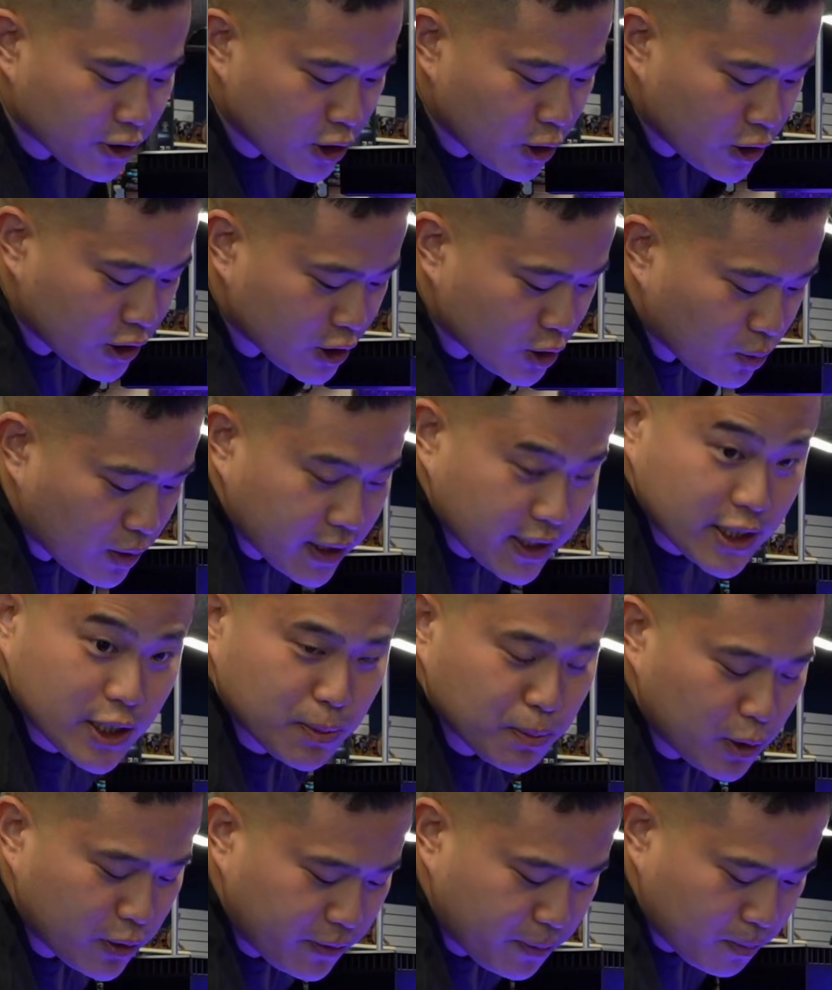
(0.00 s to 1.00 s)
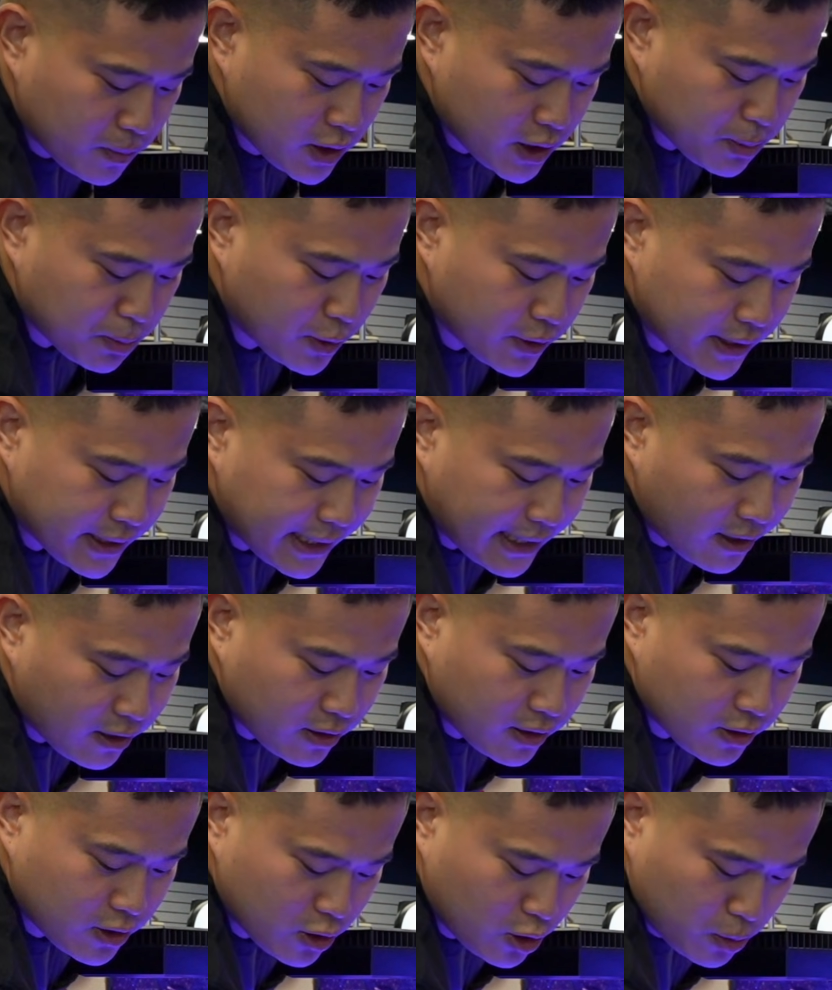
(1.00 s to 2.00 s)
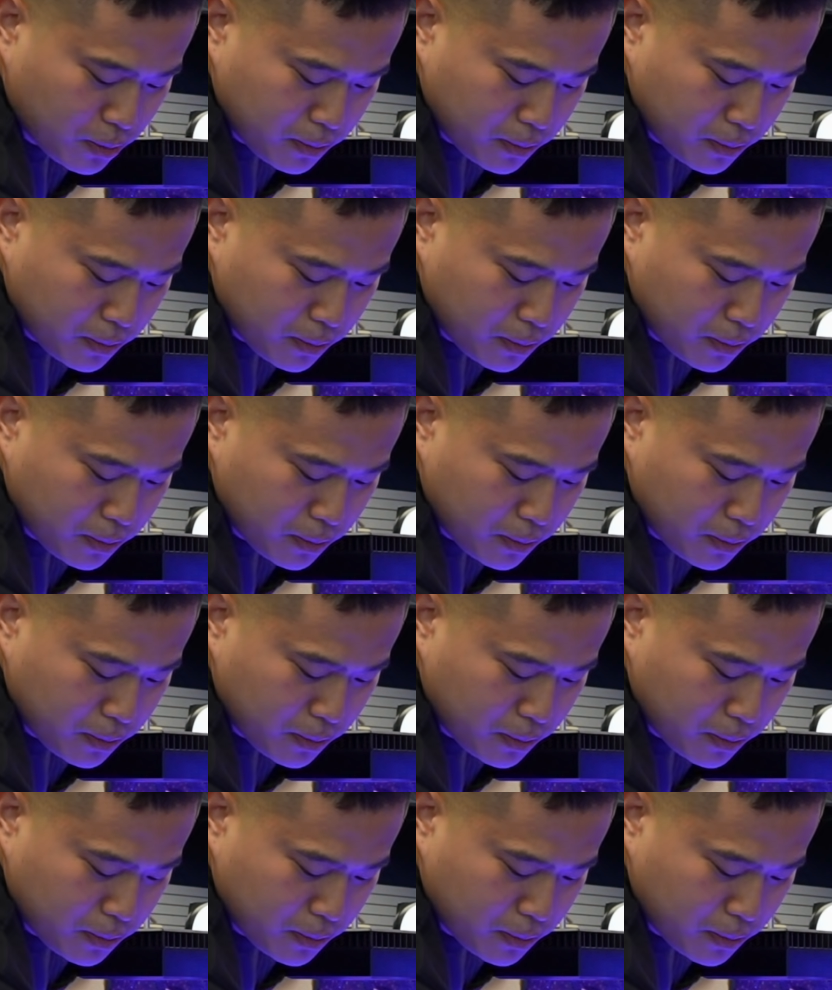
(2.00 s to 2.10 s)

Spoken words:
you just want to smooth it out a little